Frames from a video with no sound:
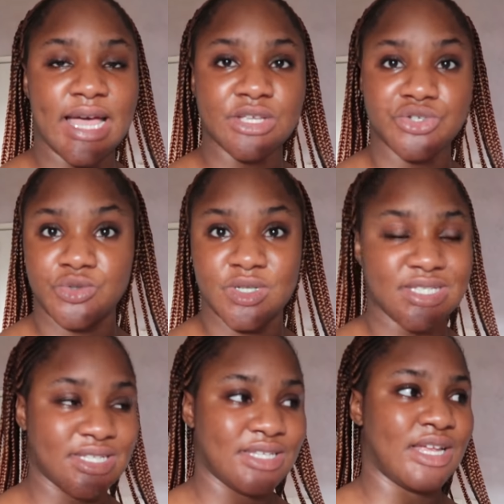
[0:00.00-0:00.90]
I
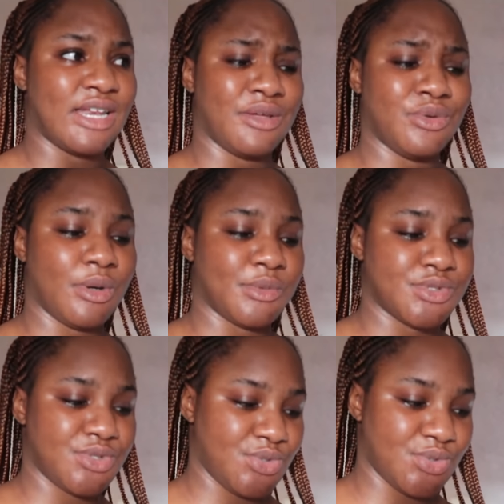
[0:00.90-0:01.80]
straighten and I know I want
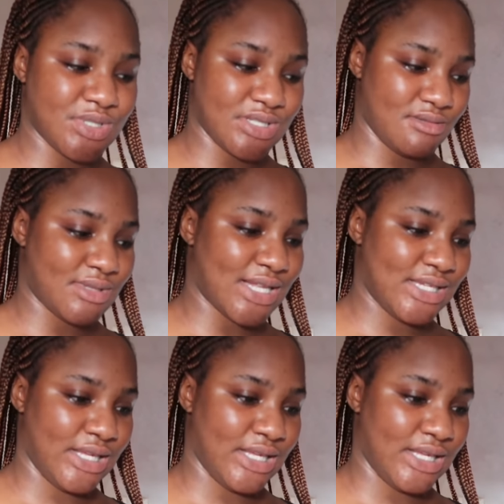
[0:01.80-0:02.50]
to use that